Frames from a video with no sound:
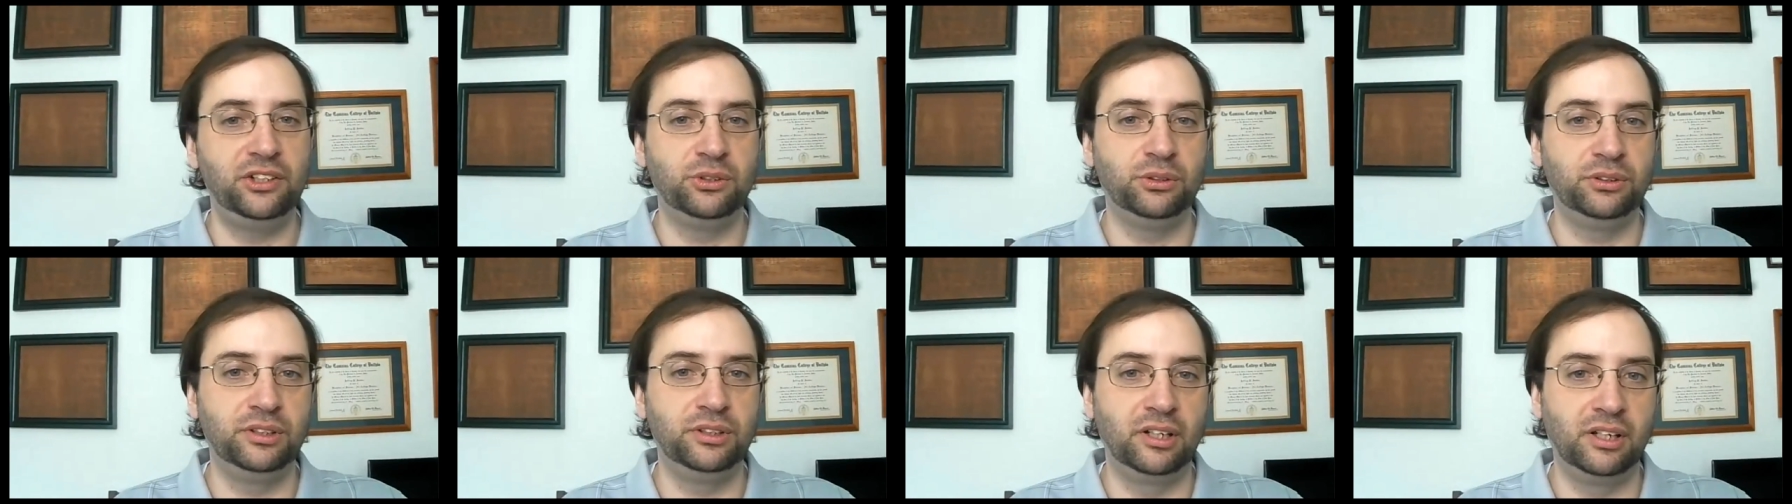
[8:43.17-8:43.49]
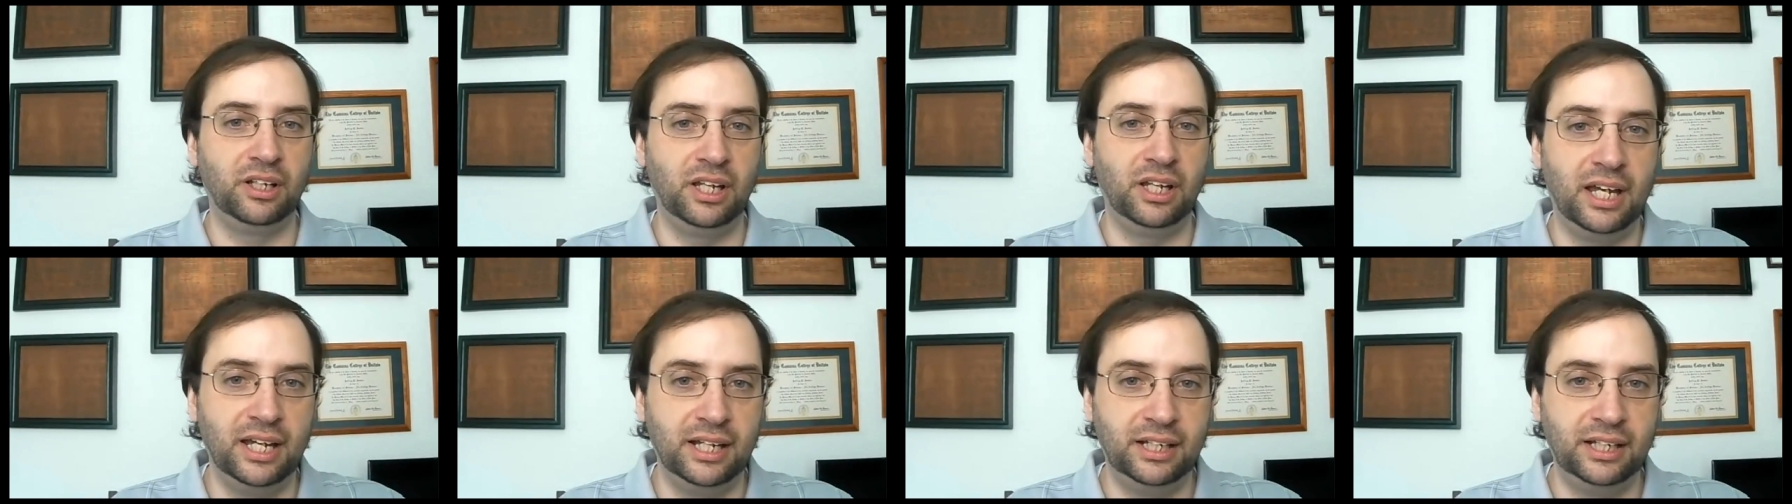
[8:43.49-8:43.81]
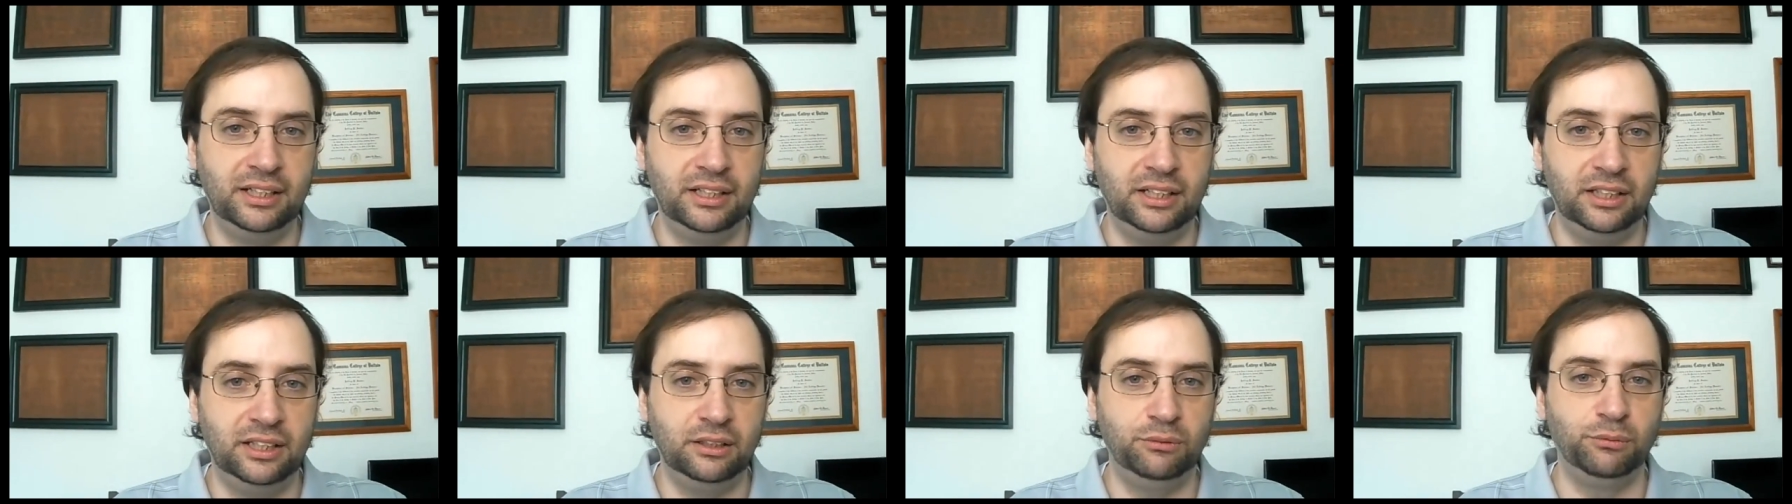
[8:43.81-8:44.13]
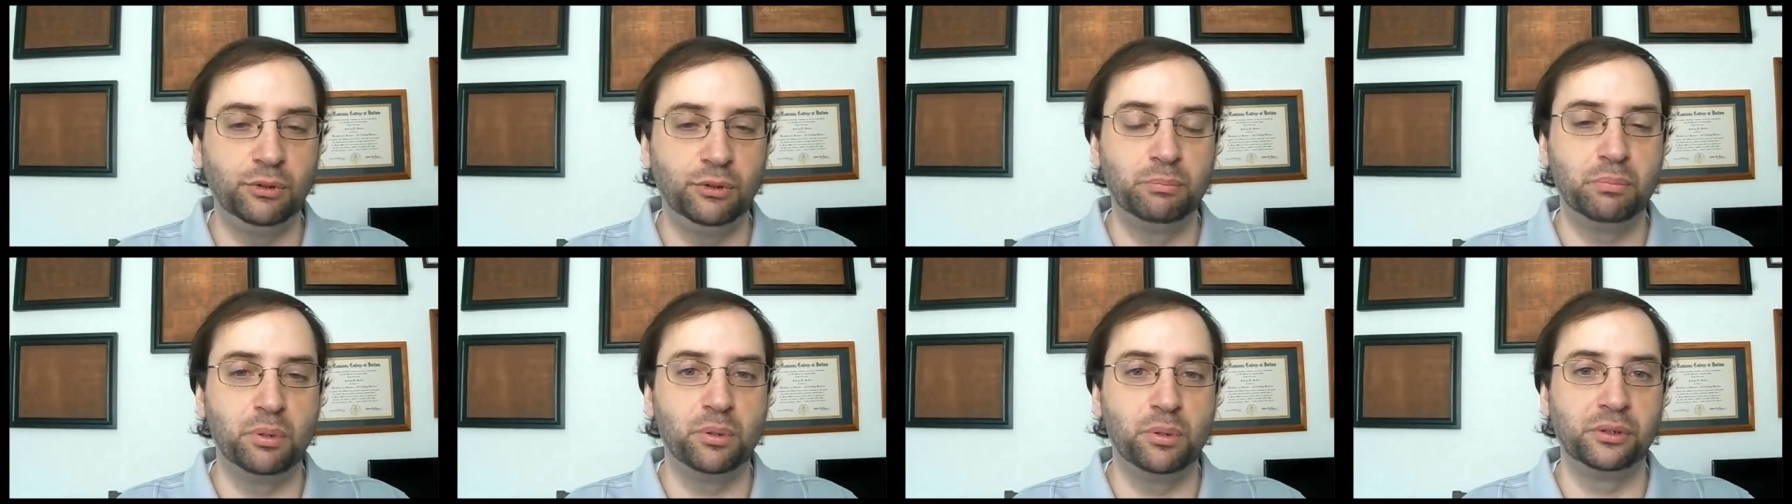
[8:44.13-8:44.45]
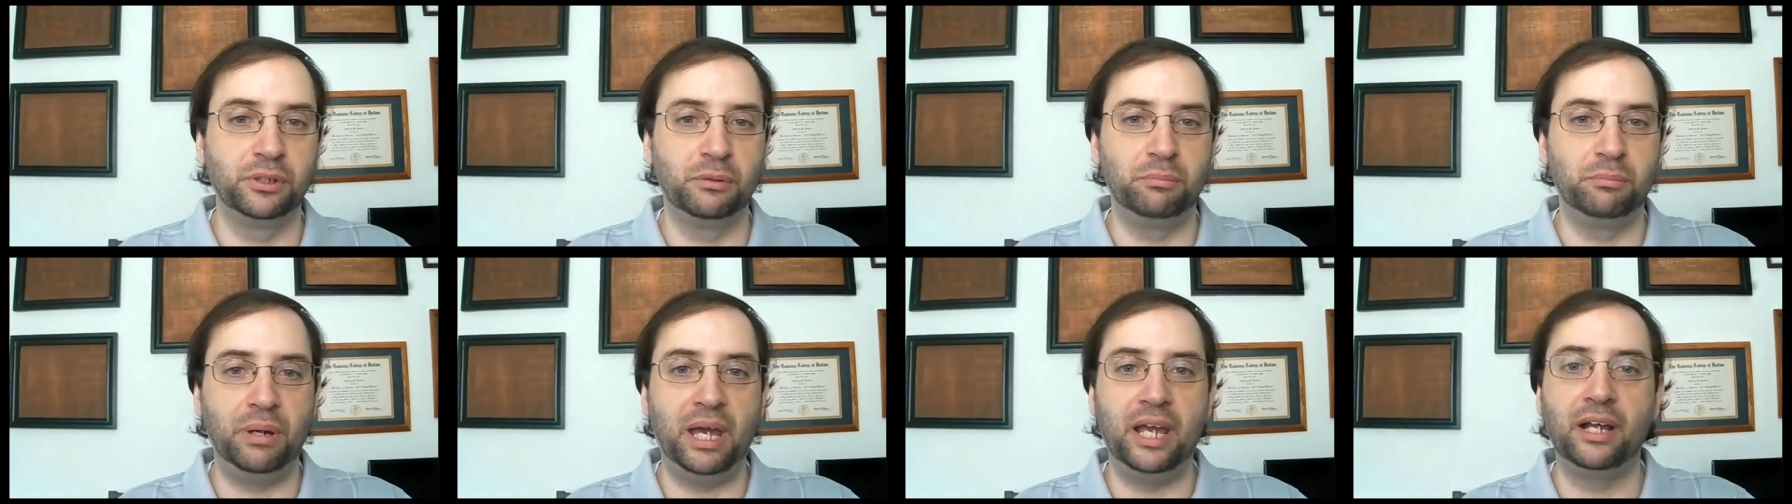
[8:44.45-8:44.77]
decline in
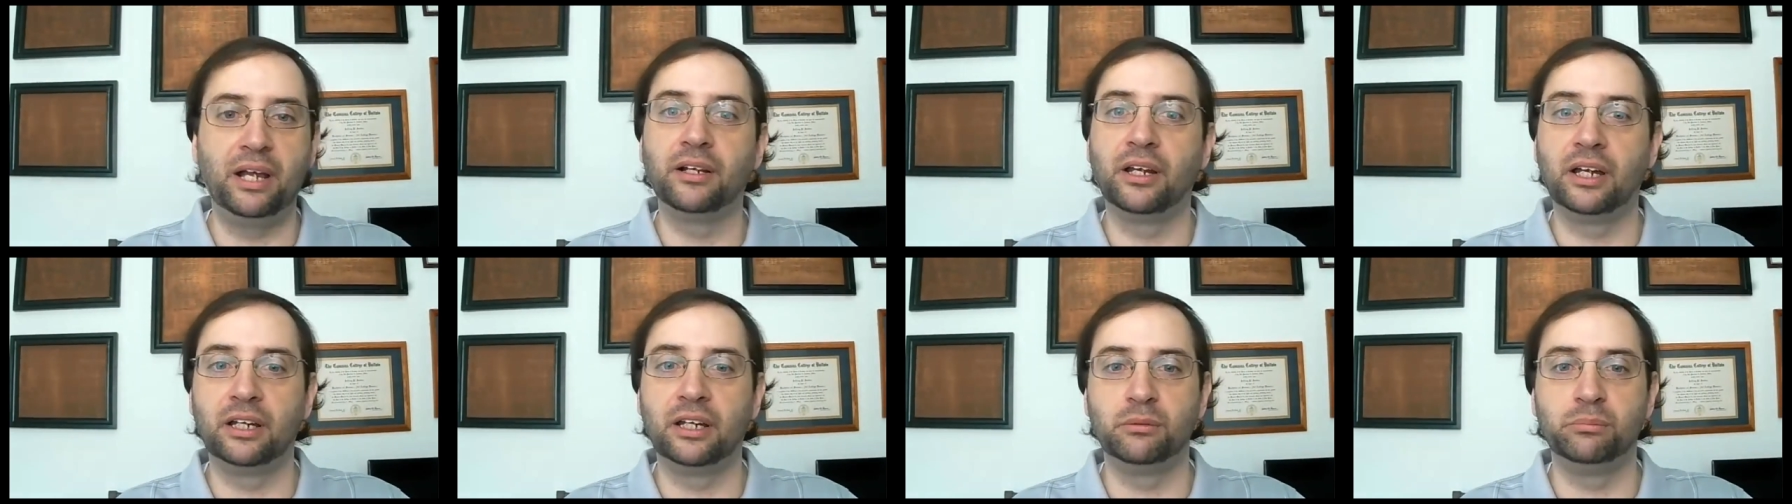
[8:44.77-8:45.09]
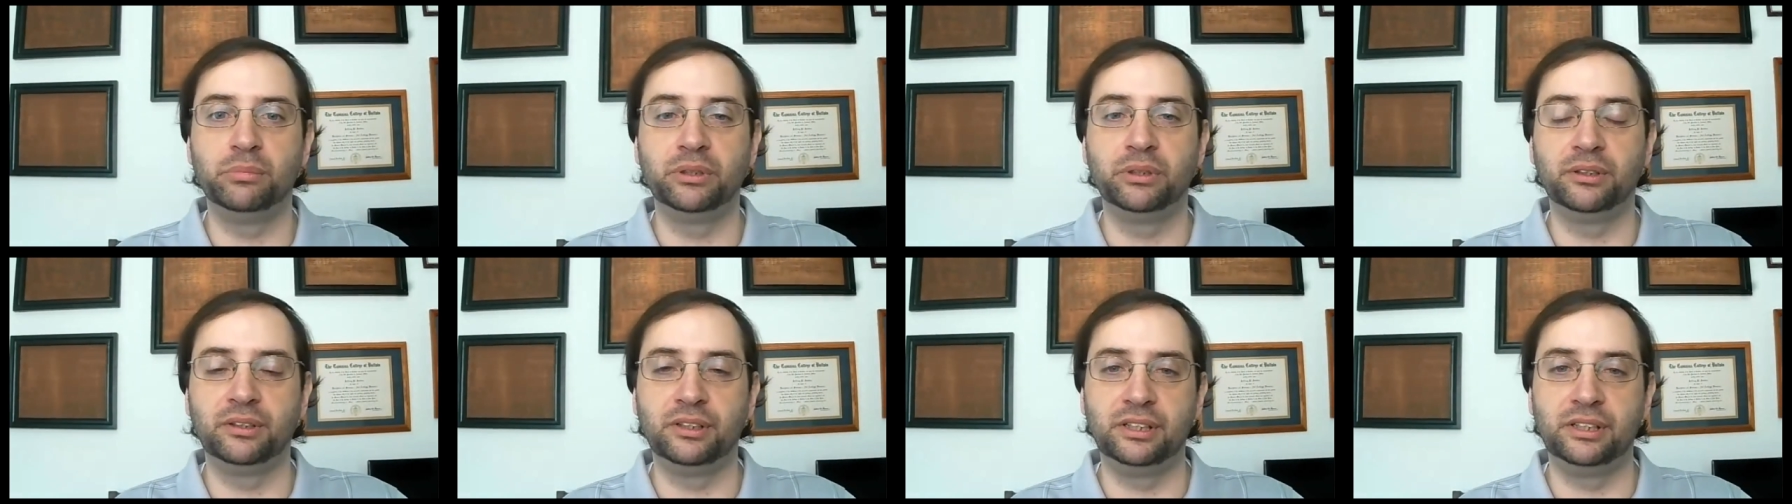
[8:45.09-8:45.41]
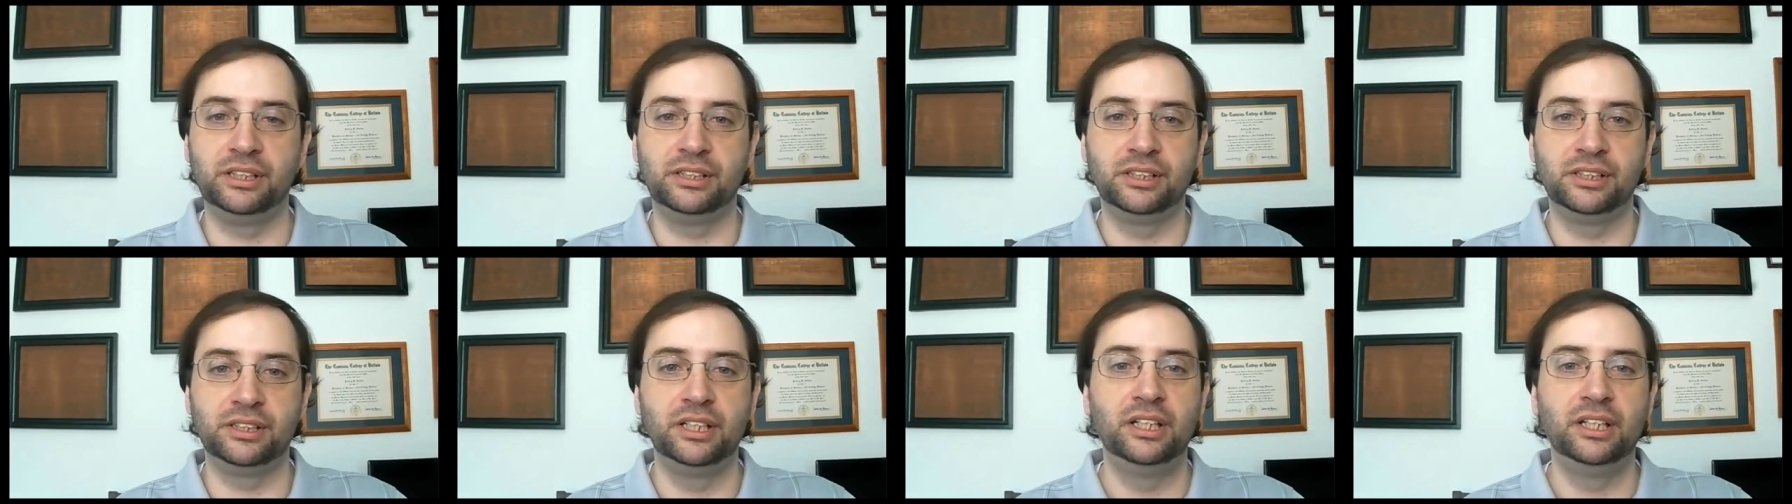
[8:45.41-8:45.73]
reported bank liabilities